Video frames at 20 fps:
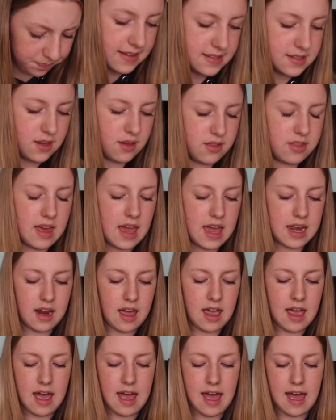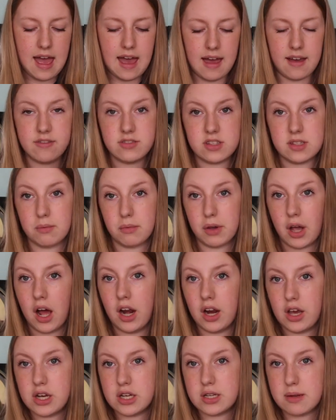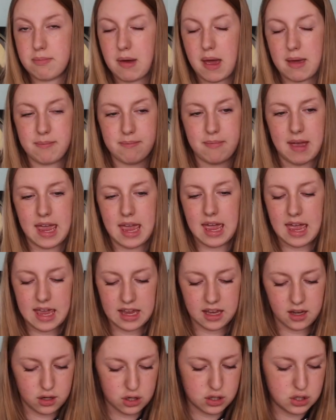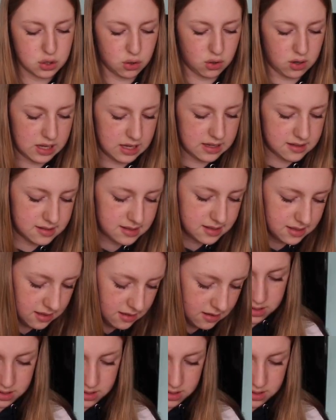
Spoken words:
So then I have some coloured Paper Mate Ink Joys.